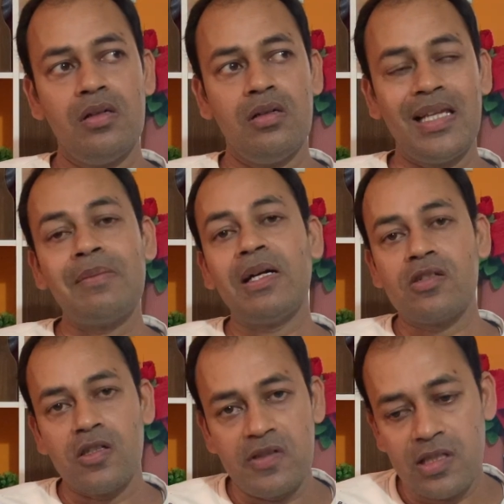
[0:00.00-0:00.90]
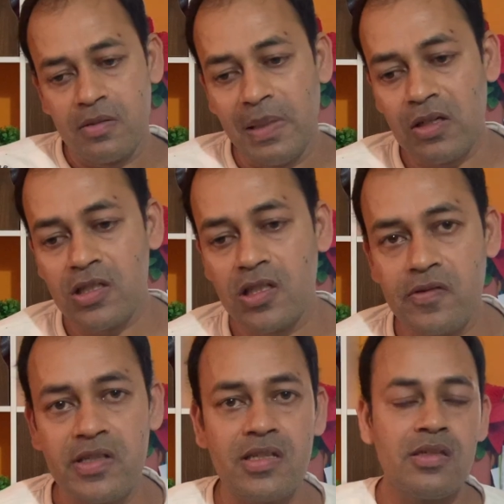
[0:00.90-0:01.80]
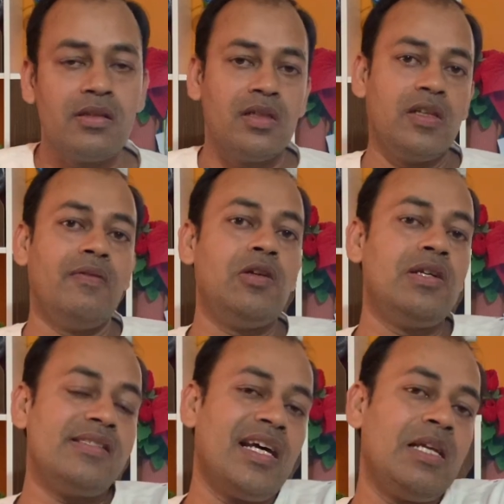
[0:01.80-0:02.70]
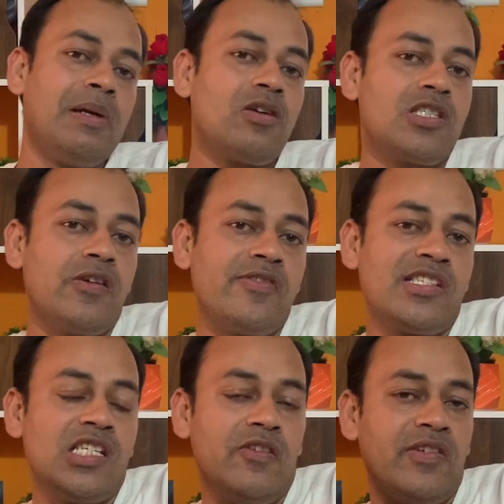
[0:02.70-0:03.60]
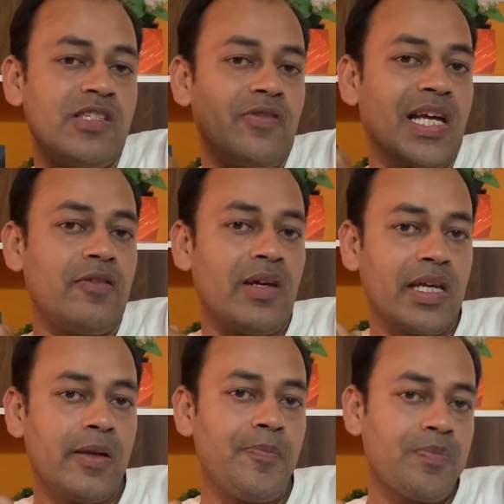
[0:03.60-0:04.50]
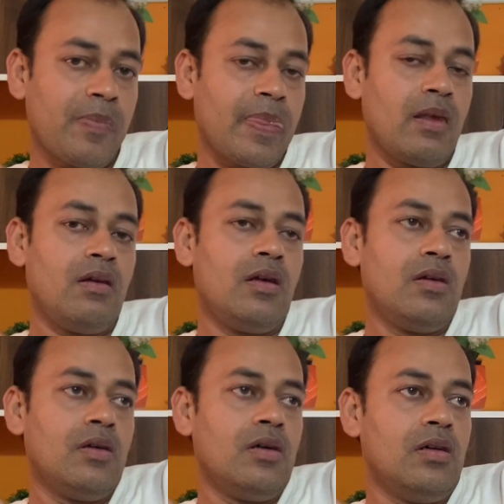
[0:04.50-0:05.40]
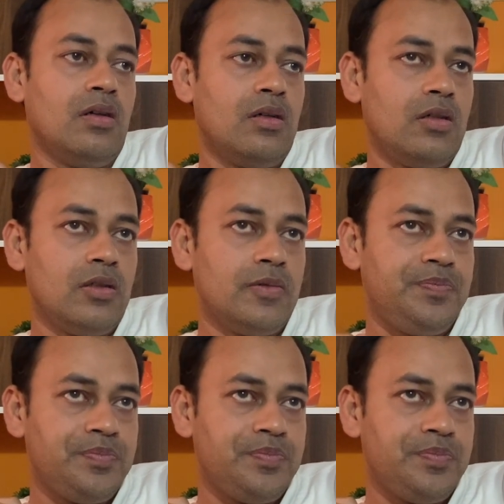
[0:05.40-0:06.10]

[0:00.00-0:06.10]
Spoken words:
microservices. Microservices, the way you design microservices, if it is very, very thought